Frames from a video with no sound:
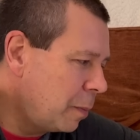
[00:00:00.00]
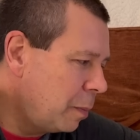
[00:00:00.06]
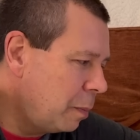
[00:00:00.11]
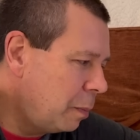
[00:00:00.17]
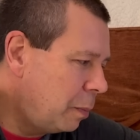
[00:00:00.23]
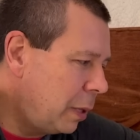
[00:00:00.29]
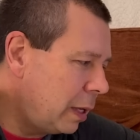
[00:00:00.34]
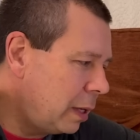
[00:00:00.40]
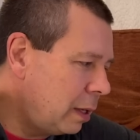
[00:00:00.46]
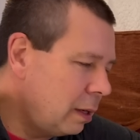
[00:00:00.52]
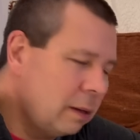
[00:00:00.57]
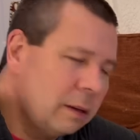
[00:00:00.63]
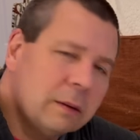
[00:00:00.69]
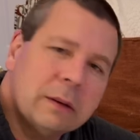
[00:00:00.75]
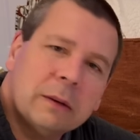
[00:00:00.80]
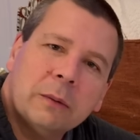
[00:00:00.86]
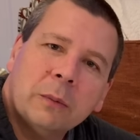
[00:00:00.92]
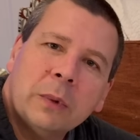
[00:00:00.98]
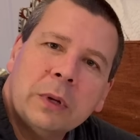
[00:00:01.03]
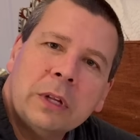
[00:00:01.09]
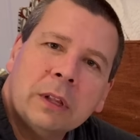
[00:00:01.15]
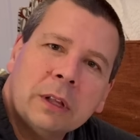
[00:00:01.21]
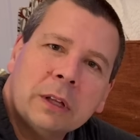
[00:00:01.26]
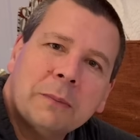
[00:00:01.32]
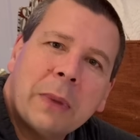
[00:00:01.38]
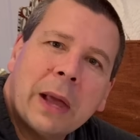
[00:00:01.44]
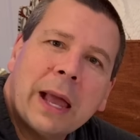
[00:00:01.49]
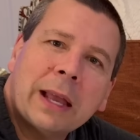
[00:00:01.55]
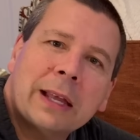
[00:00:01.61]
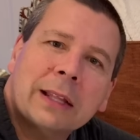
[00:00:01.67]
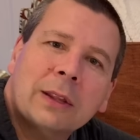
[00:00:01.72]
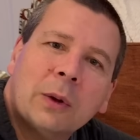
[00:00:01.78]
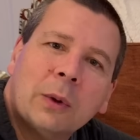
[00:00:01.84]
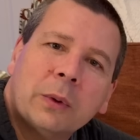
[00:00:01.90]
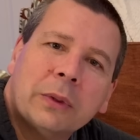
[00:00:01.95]
but when you look back
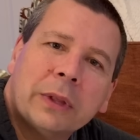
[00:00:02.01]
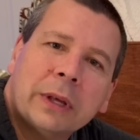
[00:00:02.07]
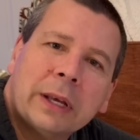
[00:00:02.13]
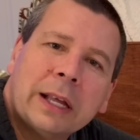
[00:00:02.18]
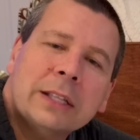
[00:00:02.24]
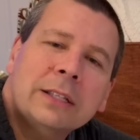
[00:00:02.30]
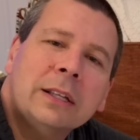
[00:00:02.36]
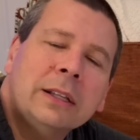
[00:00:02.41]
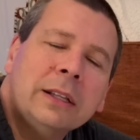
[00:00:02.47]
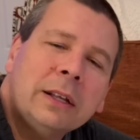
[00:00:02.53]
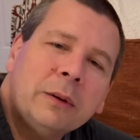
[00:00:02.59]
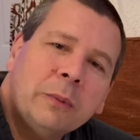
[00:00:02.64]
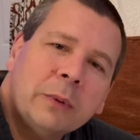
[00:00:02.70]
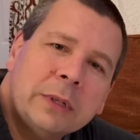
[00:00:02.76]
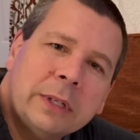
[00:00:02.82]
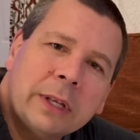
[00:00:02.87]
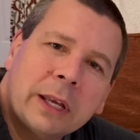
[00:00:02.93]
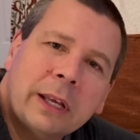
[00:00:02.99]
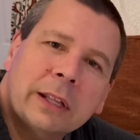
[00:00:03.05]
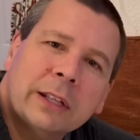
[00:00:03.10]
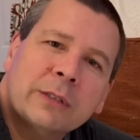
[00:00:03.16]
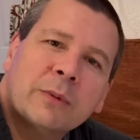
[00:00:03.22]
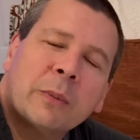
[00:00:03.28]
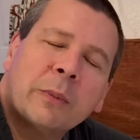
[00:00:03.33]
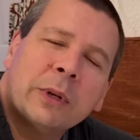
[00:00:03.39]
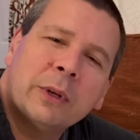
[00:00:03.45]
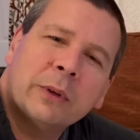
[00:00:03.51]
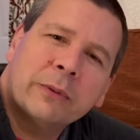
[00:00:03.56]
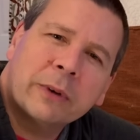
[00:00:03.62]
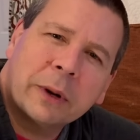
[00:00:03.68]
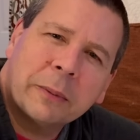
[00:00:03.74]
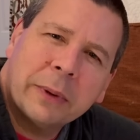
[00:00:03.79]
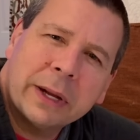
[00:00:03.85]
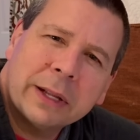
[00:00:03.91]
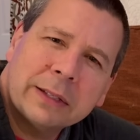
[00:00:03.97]
at the whole thing, it's a little ridiculous what we do for
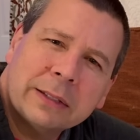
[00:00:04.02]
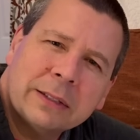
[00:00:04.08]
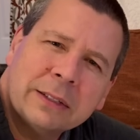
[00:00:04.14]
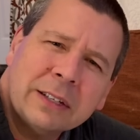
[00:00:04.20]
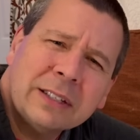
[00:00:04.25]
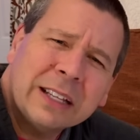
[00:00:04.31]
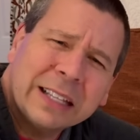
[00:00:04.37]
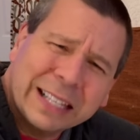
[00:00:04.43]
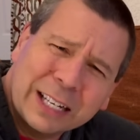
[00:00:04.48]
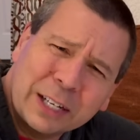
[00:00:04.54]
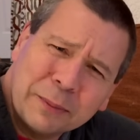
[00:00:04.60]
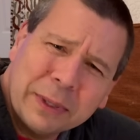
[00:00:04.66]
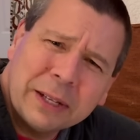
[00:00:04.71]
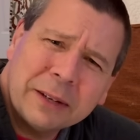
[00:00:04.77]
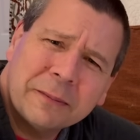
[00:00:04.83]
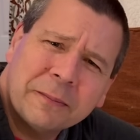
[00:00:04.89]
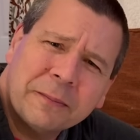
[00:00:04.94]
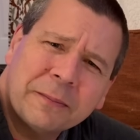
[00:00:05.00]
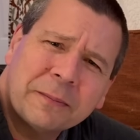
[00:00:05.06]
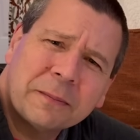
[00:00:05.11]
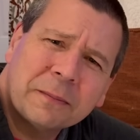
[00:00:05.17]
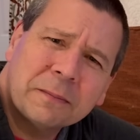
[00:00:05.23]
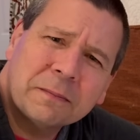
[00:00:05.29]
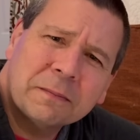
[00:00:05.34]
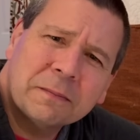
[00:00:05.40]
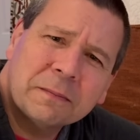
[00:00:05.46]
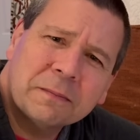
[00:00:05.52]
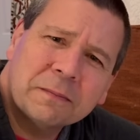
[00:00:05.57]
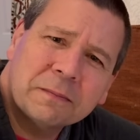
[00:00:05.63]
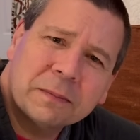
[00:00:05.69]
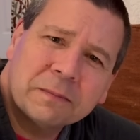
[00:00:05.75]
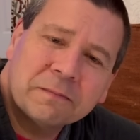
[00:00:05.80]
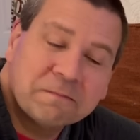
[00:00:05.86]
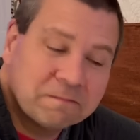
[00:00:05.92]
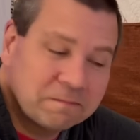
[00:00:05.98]
our pets. Just a little bit.
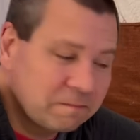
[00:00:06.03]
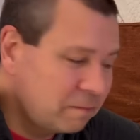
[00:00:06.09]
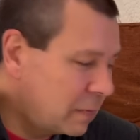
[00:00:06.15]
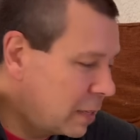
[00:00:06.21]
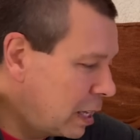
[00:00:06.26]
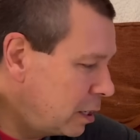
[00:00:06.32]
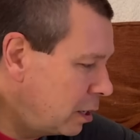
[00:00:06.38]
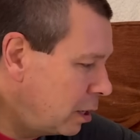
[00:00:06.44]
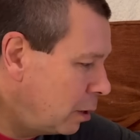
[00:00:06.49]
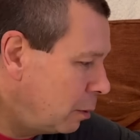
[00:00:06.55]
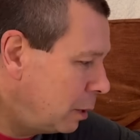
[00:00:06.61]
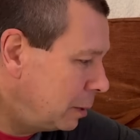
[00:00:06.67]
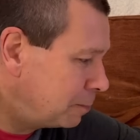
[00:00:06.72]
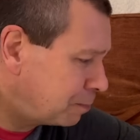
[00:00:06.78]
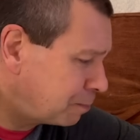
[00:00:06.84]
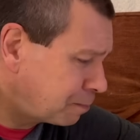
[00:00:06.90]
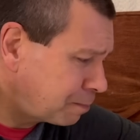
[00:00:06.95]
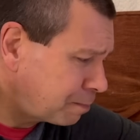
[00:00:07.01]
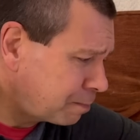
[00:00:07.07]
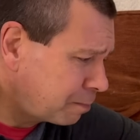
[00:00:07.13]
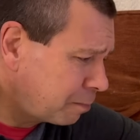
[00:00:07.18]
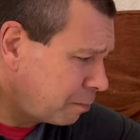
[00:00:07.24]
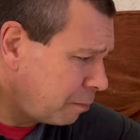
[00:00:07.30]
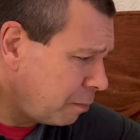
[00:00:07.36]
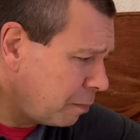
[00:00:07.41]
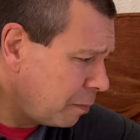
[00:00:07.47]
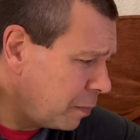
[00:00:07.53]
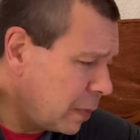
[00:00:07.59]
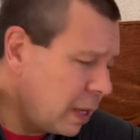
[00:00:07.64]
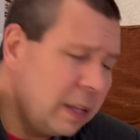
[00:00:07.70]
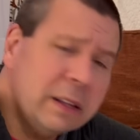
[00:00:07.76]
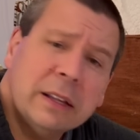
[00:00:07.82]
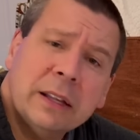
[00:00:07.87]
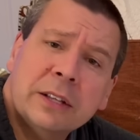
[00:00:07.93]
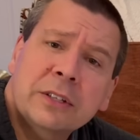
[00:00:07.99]
Mm-hmm. And you know what?
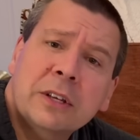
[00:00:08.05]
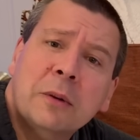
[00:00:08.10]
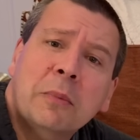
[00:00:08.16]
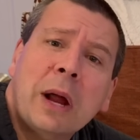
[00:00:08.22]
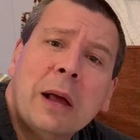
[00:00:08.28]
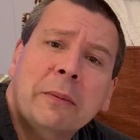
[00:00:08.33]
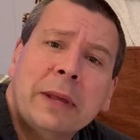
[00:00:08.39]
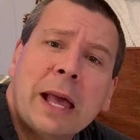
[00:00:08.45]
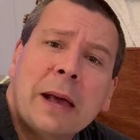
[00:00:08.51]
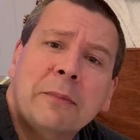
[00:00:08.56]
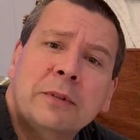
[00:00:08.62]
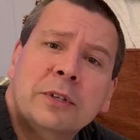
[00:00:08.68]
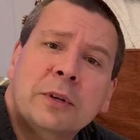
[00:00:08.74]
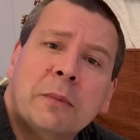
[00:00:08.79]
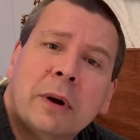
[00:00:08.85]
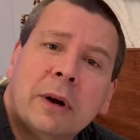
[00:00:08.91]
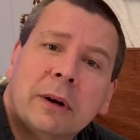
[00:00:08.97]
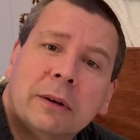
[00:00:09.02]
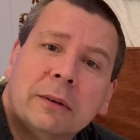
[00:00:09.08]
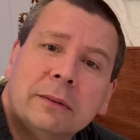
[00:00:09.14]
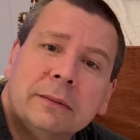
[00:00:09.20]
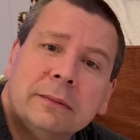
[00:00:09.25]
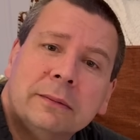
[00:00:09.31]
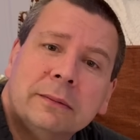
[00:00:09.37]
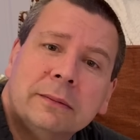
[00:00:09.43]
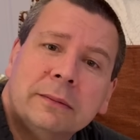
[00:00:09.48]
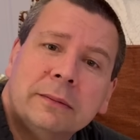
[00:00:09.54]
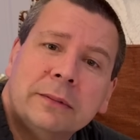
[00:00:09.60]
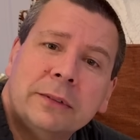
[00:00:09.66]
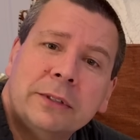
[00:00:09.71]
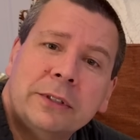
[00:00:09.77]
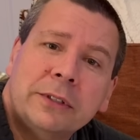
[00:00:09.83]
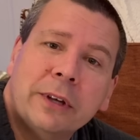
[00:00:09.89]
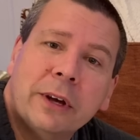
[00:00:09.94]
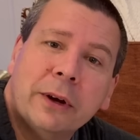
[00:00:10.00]
It's going to probably happen tomorrow.
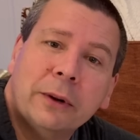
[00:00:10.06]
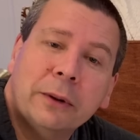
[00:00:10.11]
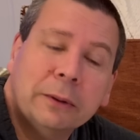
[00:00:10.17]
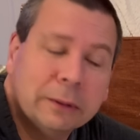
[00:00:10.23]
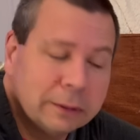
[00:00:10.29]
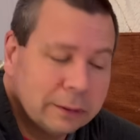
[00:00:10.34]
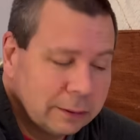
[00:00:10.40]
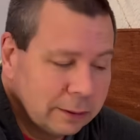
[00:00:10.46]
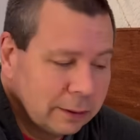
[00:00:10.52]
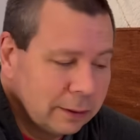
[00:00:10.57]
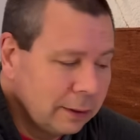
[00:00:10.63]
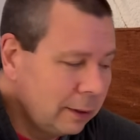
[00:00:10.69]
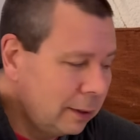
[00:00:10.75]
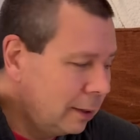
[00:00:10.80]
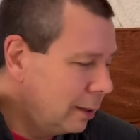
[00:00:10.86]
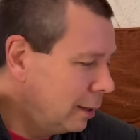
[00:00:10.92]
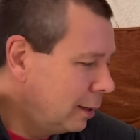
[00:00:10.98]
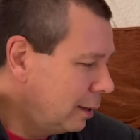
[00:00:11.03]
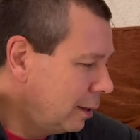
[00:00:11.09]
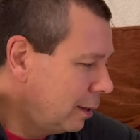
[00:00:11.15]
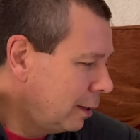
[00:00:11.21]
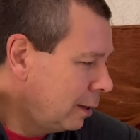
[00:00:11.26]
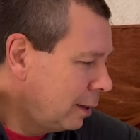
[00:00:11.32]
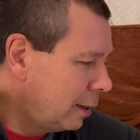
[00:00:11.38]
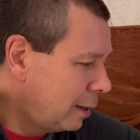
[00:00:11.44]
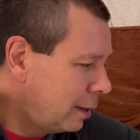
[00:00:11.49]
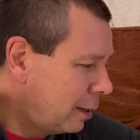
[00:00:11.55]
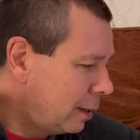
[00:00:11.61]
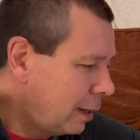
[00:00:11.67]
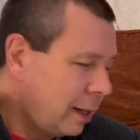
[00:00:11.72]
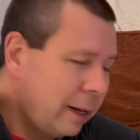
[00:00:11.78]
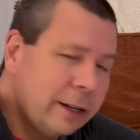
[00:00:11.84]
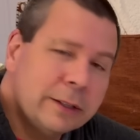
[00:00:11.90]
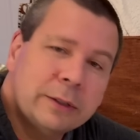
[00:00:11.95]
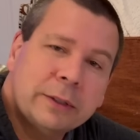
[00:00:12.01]
So
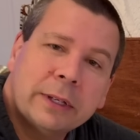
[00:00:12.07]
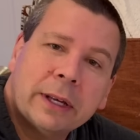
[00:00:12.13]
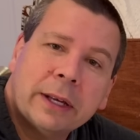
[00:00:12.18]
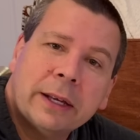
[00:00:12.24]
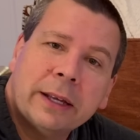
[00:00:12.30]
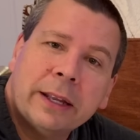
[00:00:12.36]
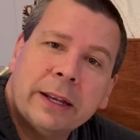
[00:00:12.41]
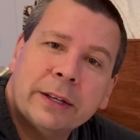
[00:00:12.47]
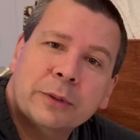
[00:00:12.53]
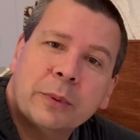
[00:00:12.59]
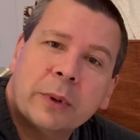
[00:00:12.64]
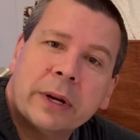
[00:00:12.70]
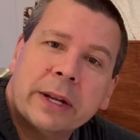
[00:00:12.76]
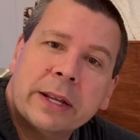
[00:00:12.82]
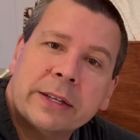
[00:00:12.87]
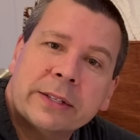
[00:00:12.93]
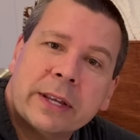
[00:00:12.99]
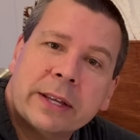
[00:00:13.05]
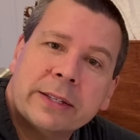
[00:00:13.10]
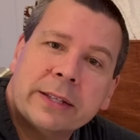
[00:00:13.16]
it is what it is.